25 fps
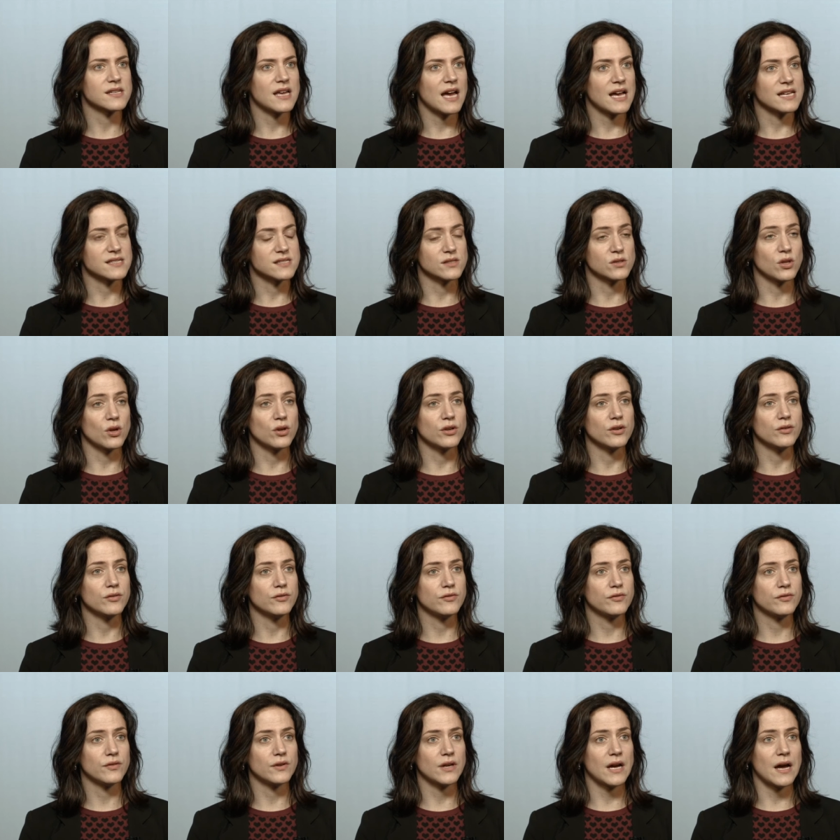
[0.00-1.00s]
has a lot
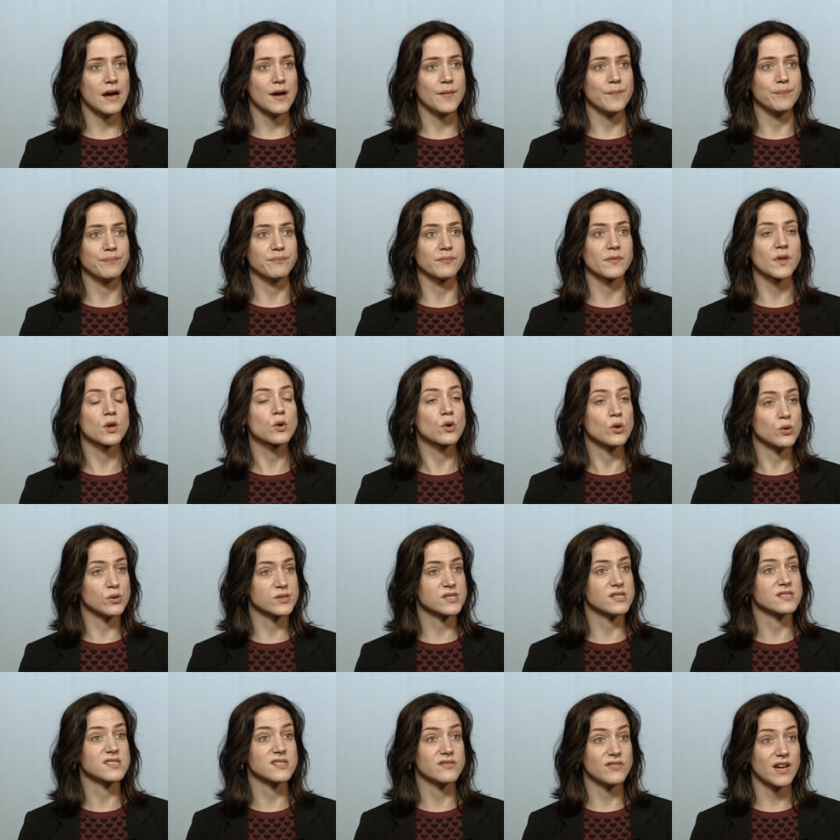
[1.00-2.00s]
of um,
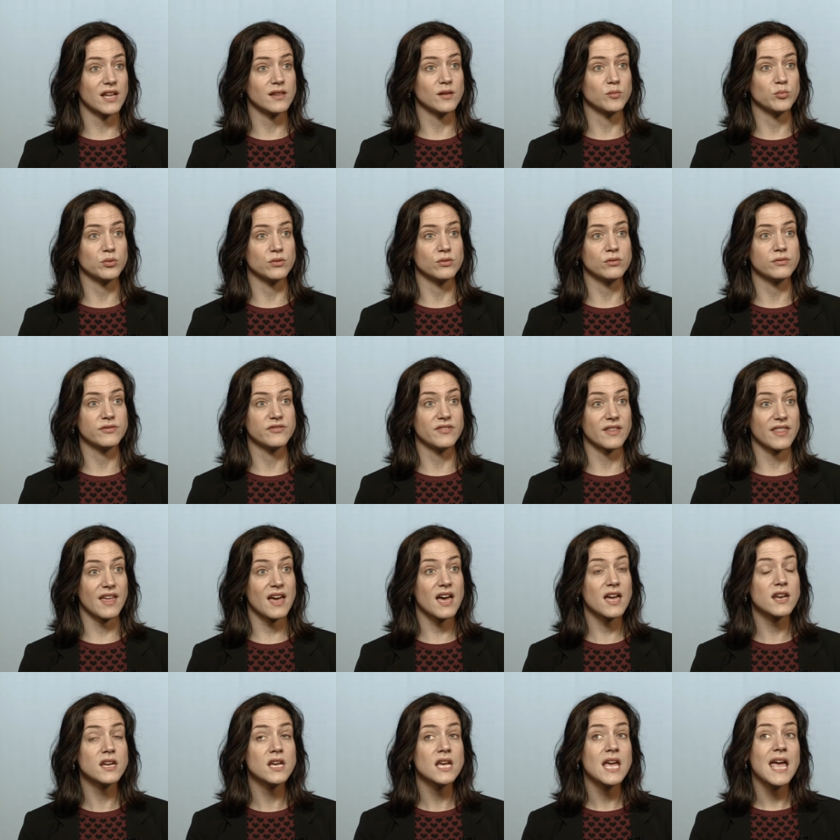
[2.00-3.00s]
courses available for
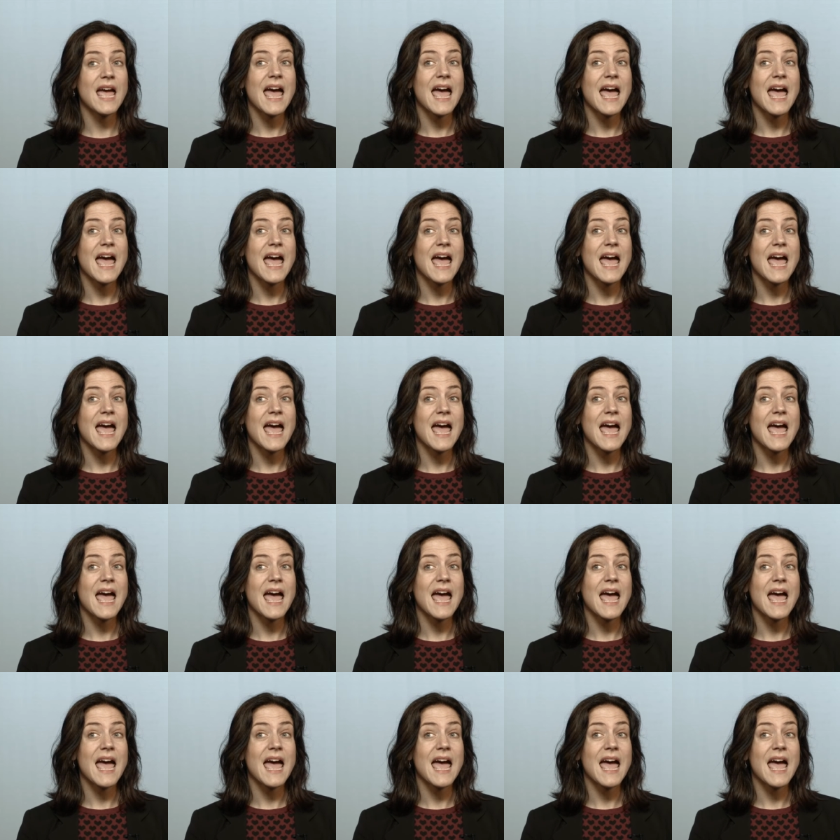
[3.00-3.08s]
that.